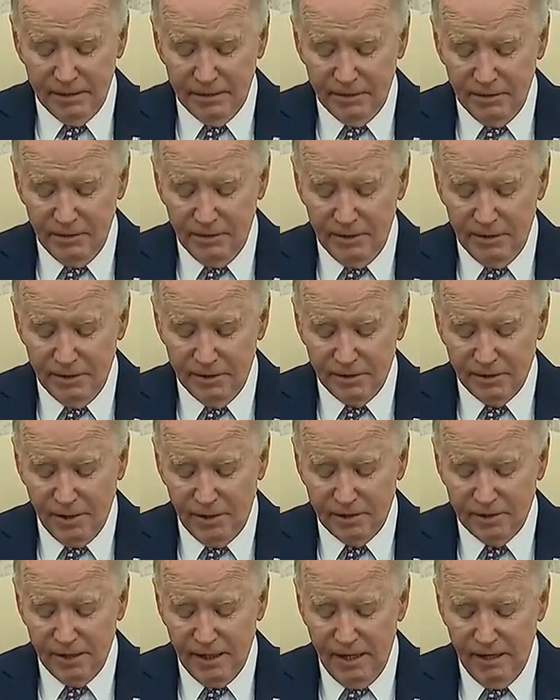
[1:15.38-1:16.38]
Doing a
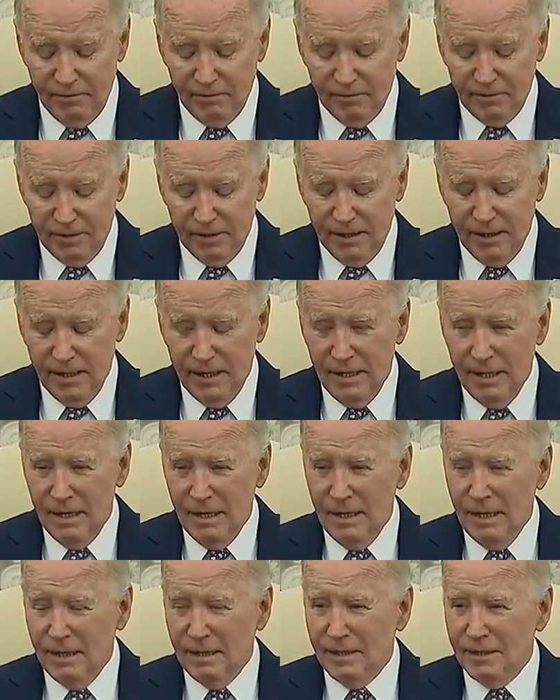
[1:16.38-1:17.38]
shutdown
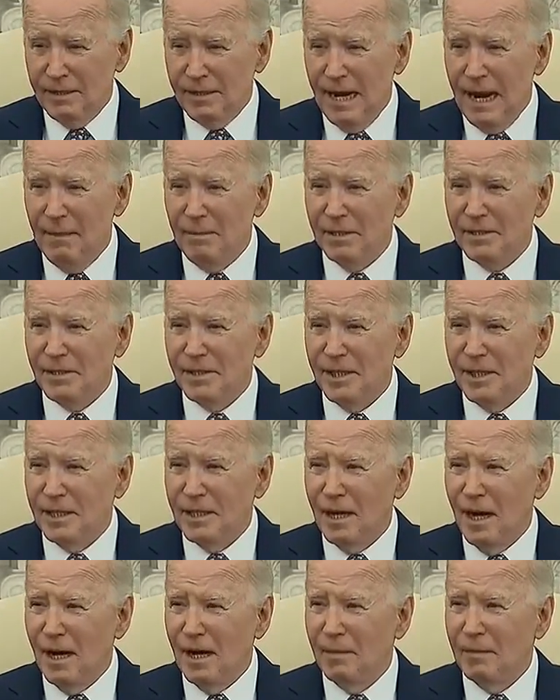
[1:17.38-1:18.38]
would damage the
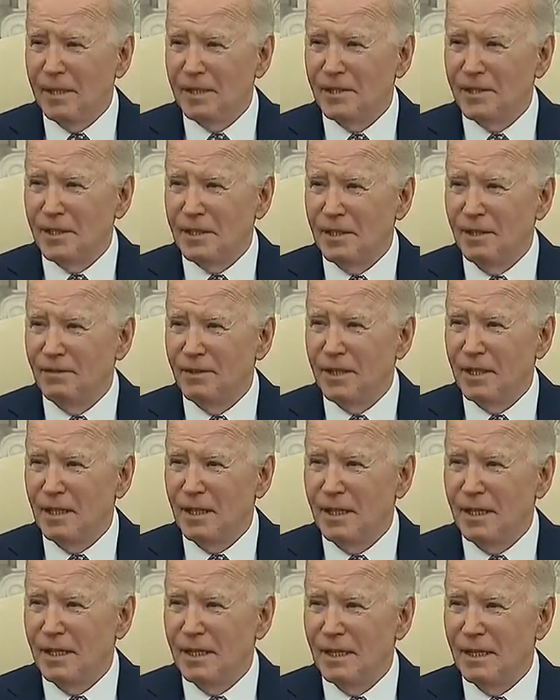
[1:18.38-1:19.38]
economy
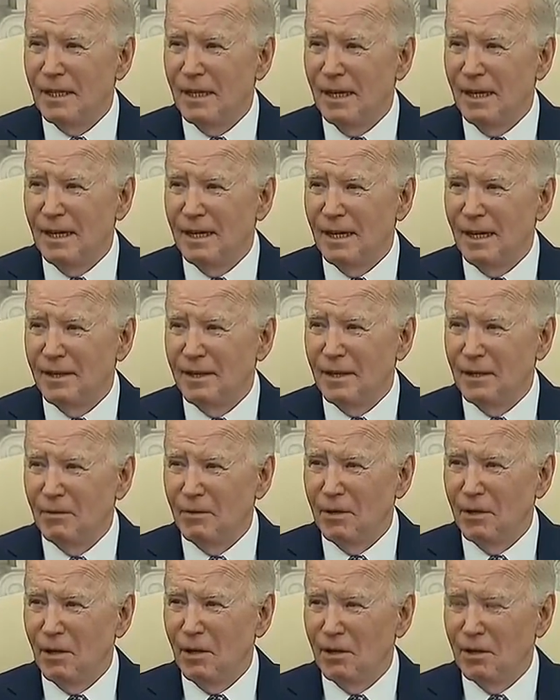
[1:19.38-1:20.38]
significantly, and I
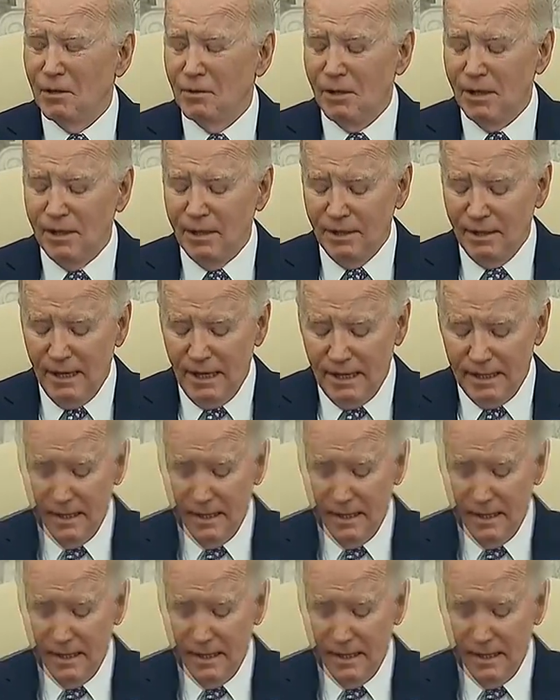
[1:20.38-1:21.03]
think we all agree to that.